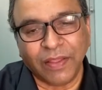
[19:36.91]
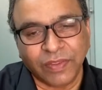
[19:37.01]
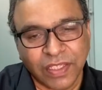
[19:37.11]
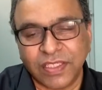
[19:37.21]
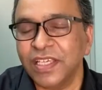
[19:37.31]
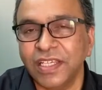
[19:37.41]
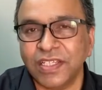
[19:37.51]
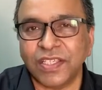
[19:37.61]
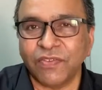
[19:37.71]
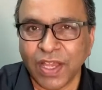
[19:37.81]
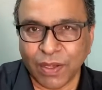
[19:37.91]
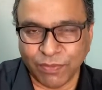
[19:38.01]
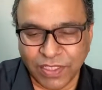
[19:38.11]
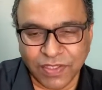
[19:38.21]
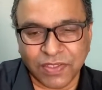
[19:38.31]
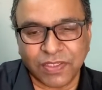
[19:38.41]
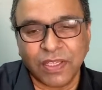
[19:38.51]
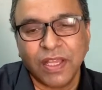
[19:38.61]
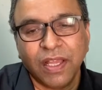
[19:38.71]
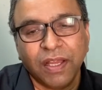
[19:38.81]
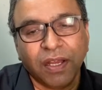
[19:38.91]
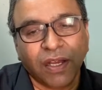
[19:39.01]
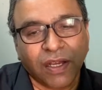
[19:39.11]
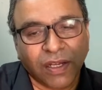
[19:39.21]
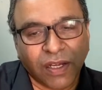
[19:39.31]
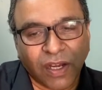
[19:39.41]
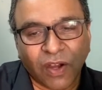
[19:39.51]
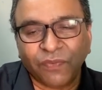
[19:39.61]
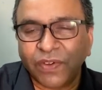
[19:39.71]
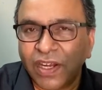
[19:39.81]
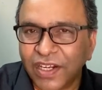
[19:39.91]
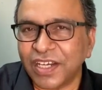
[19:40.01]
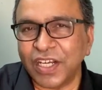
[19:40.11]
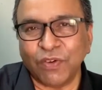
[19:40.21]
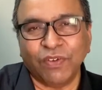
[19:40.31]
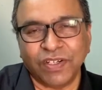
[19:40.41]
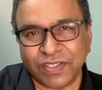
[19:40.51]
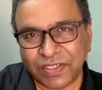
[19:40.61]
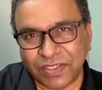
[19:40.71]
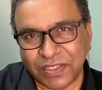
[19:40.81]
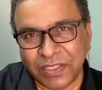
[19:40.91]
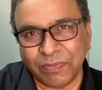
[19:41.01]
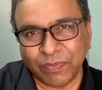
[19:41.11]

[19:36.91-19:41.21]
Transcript: The sea receives homages of 100 rivers.